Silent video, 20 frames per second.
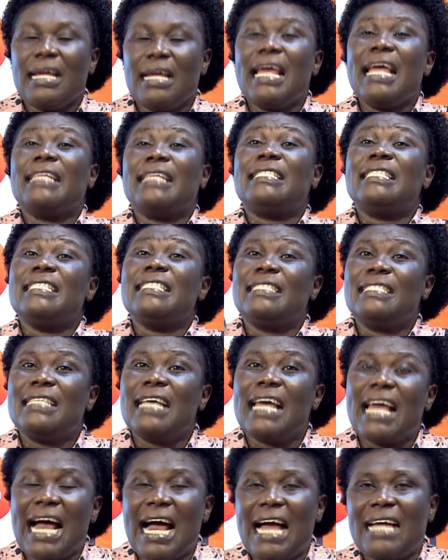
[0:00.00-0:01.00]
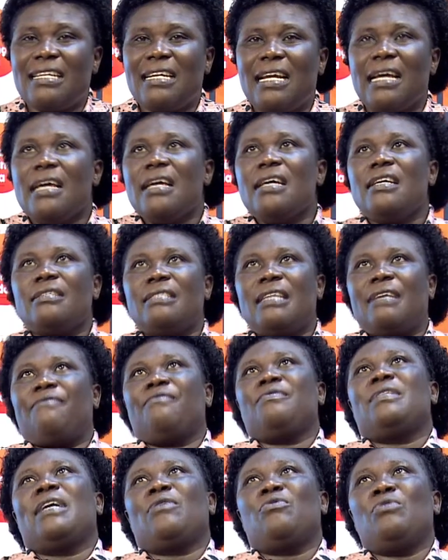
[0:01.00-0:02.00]
It is there, and
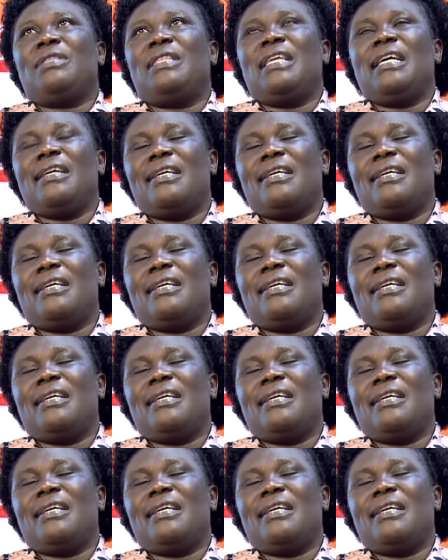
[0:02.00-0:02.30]
the good thing